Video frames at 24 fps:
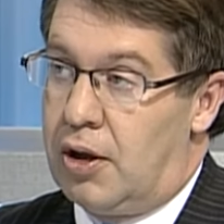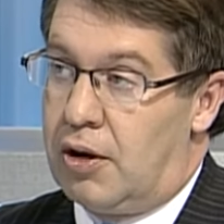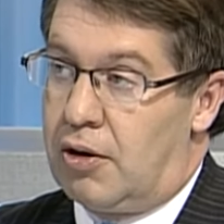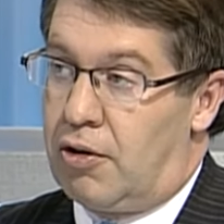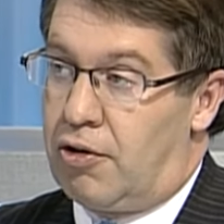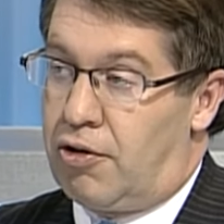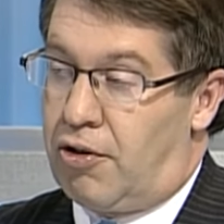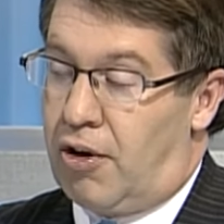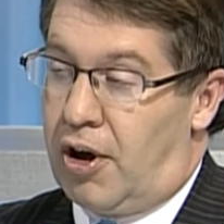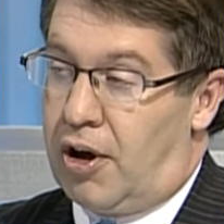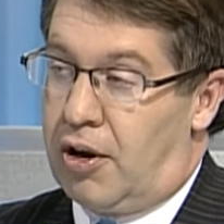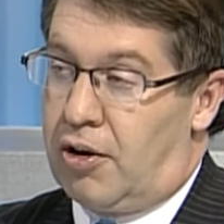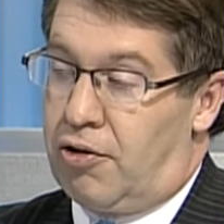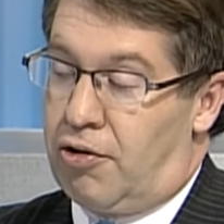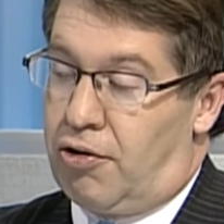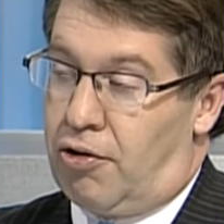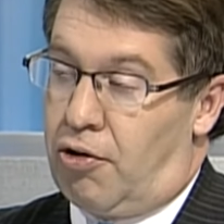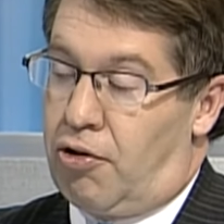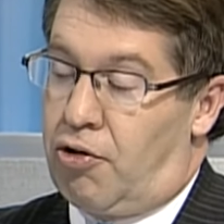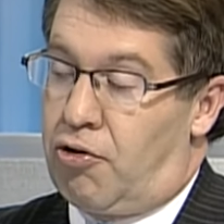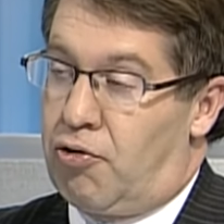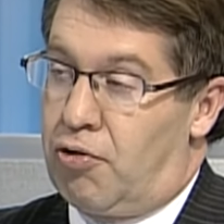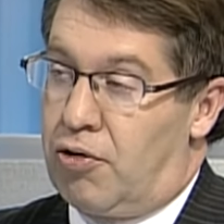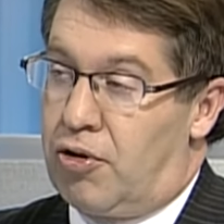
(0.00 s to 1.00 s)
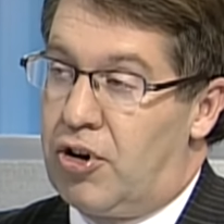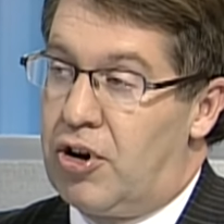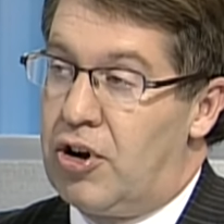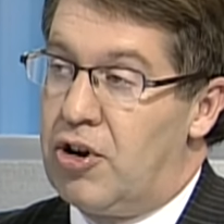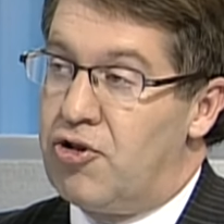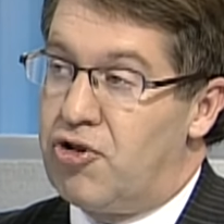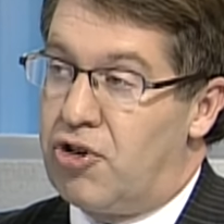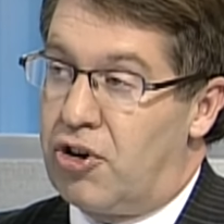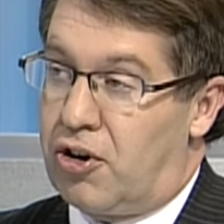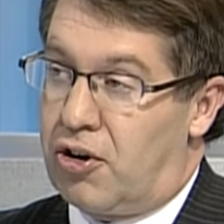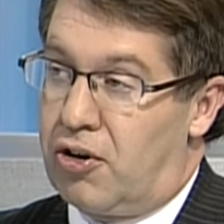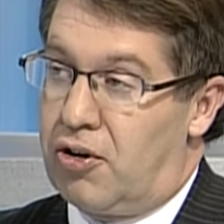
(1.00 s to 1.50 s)
designed as a
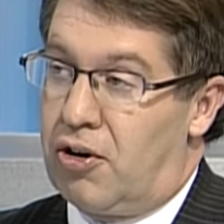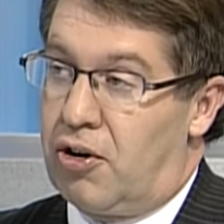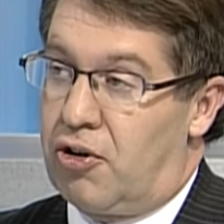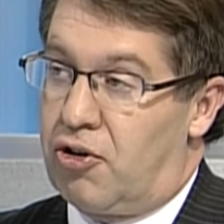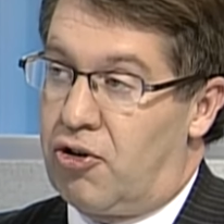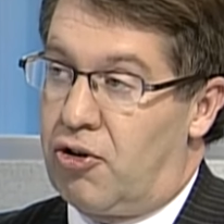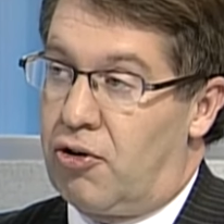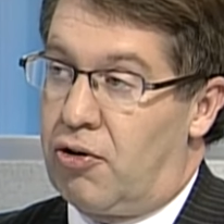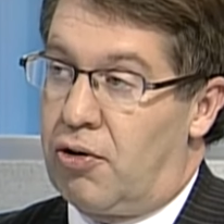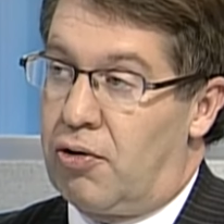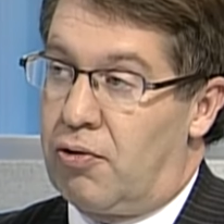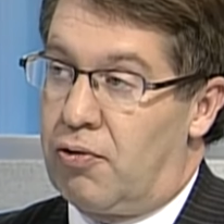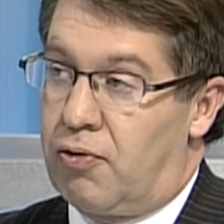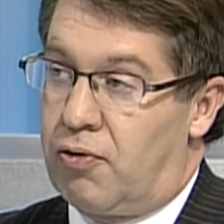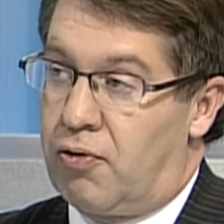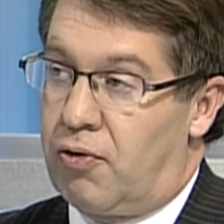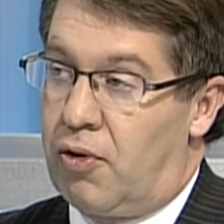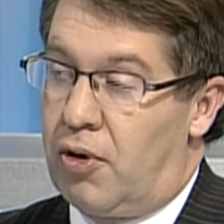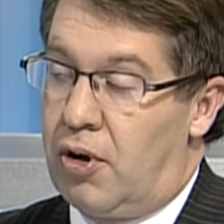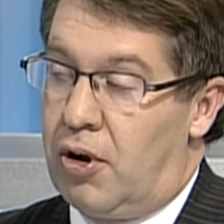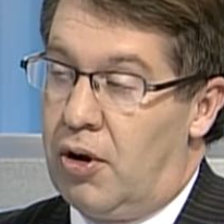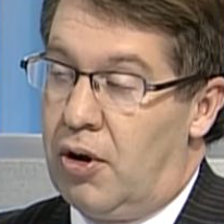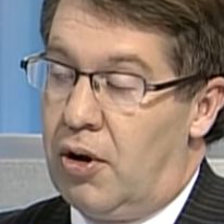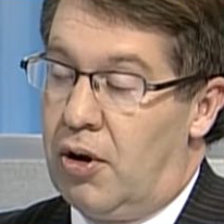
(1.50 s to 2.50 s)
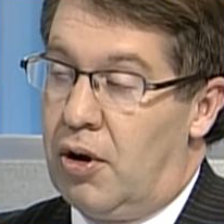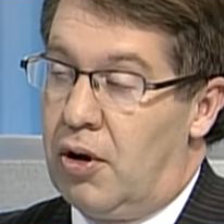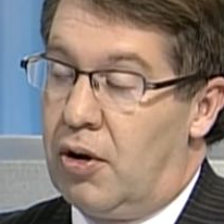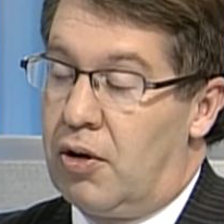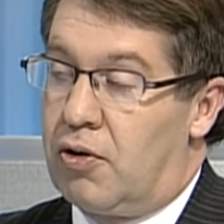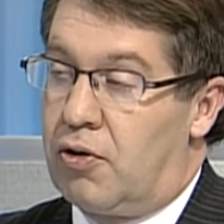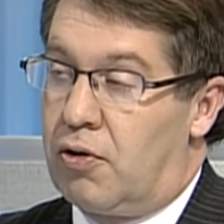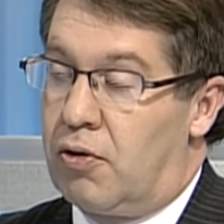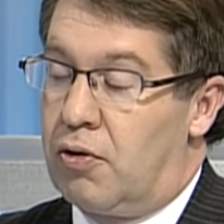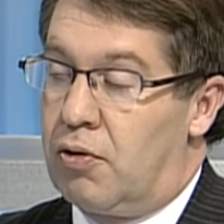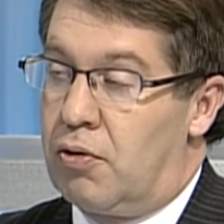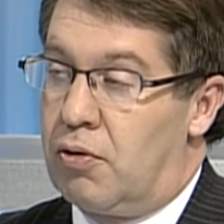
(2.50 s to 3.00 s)
strategic initiative
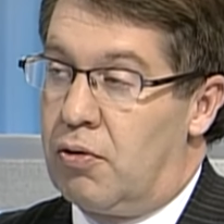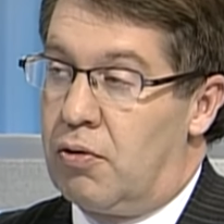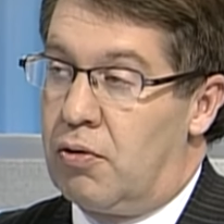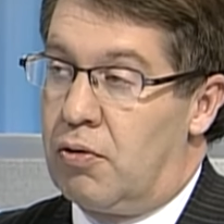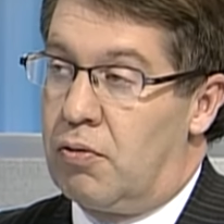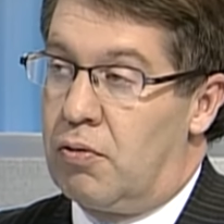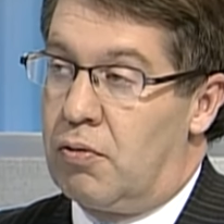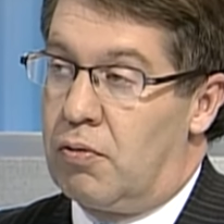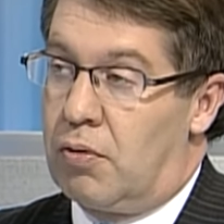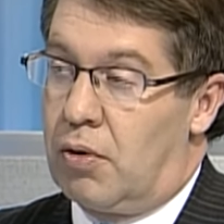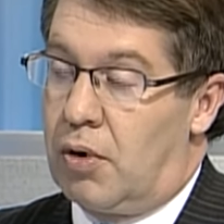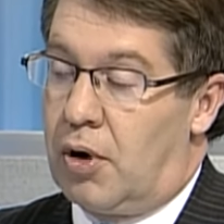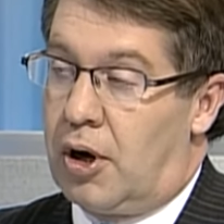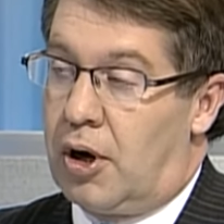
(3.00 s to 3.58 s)
to